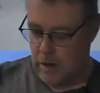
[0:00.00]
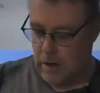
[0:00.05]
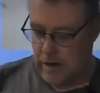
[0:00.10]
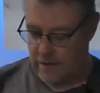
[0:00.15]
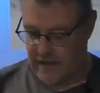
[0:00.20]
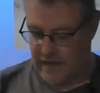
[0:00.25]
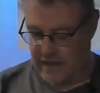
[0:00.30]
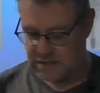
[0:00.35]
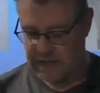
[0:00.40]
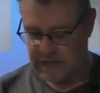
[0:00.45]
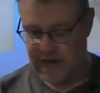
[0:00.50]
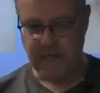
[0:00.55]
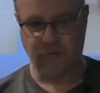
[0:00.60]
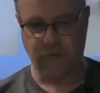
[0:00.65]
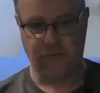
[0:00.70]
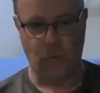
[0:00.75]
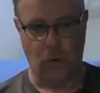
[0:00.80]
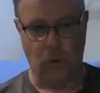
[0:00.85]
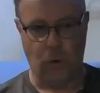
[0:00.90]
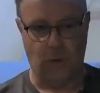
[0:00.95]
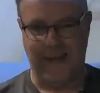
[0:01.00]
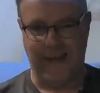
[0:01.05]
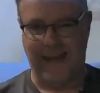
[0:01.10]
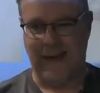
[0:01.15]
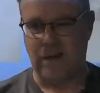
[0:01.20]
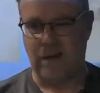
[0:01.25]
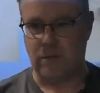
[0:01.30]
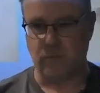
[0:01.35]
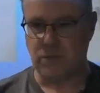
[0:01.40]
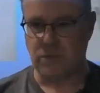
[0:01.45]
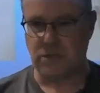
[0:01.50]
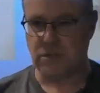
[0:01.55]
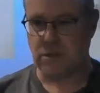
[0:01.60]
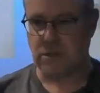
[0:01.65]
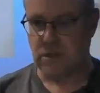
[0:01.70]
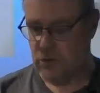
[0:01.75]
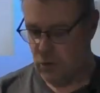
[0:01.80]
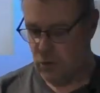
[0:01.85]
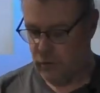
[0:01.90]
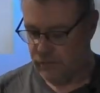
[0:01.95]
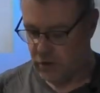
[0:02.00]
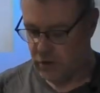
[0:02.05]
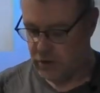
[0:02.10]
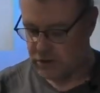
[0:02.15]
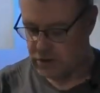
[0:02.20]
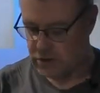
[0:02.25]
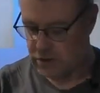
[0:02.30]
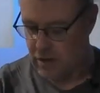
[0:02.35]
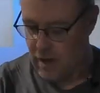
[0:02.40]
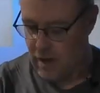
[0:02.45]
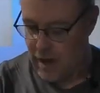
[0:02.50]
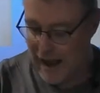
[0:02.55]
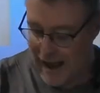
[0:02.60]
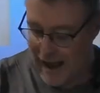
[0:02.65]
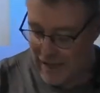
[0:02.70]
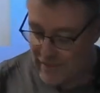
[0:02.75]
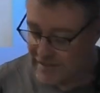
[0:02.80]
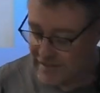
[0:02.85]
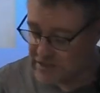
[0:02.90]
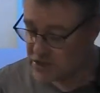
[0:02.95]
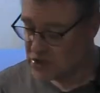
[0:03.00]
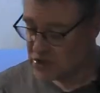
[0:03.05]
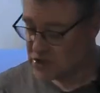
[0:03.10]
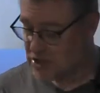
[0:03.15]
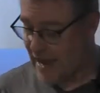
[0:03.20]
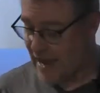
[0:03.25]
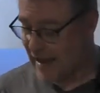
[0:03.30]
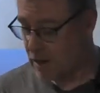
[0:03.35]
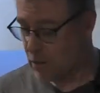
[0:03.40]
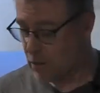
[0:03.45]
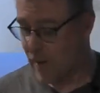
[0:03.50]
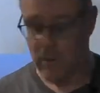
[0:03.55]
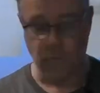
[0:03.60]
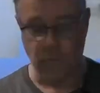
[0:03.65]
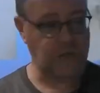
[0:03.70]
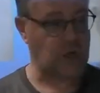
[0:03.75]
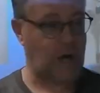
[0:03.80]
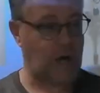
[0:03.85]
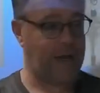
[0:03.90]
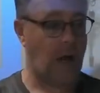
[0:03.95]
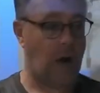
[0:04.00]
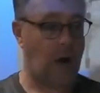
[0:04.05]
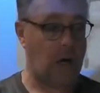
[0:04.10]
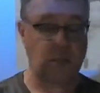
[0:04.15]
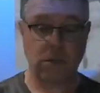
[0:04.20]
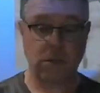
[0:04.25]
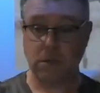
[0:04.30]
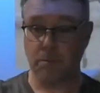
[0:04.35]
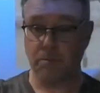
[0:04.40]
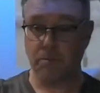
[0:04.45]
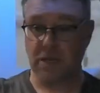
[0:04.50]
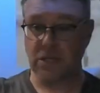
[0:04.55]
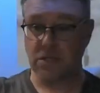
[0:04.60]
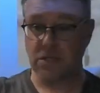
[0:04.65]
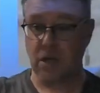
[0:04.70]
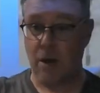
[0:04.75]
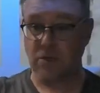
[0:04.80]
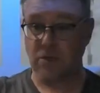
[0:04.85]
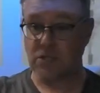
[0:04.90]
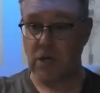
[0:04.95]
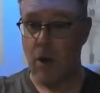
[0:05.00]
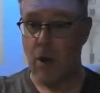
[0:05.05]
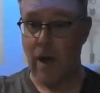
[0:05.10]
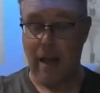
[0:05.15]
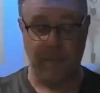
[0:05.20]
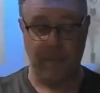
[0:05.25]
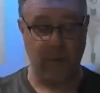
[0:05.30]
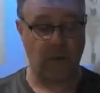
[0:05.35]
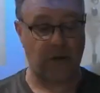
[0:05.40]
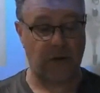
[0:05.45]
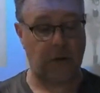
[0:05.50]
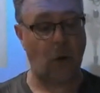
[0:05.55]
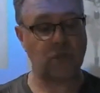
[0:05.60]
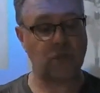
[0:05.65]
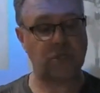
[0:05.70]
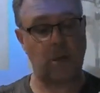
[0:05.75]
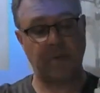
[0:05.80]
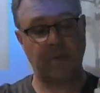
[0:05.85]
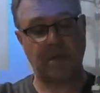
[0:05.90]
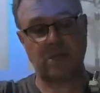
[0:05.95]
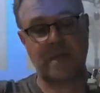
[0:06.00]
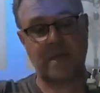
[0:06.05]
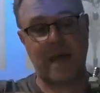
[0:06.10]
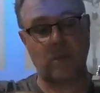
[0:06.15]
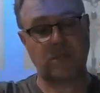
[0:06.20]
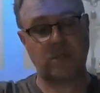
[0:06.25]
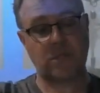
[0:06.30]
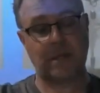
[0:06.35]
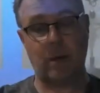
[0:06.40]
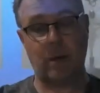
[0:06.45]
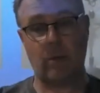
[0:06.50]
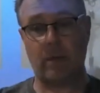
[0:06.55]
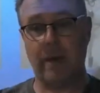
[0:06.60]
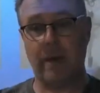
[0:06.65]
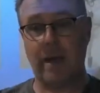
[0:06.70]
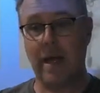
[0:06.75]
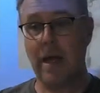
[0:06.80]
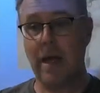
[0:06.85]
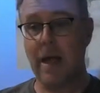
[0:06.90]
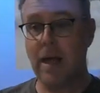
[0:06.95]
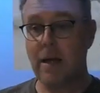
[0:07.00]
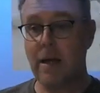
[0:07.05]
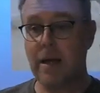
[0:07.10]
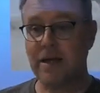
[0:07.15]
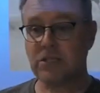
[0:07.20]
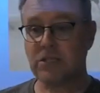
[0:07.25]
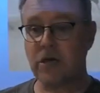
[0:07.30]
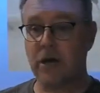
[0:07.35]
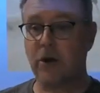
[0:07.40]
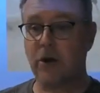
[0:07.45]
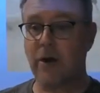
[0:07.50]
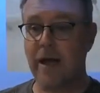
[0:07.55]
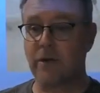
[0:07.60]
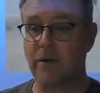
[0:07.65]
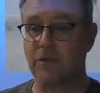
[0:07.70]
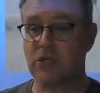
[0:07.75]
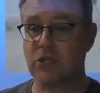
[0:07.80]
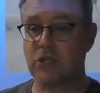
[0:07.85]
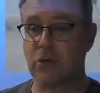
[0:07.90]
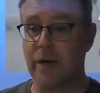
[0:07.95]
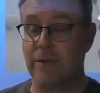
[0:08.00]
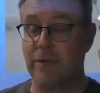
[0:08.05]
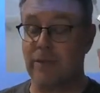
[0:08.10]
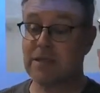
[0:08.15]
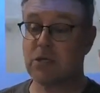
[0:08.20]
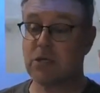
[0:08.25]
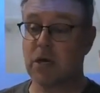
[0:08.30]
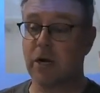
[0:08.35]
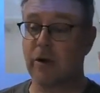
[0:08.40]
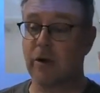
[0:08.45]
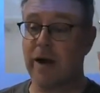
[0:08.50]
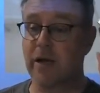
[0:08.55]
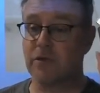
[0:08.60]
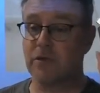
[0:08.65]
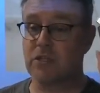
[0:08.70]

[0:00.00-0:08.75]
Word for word: and that's the H4n, which is the new version, and that's a second one which I got because I was so happy with it. Also because that see that one there, that's got a crack on the screen. That's got a crack on the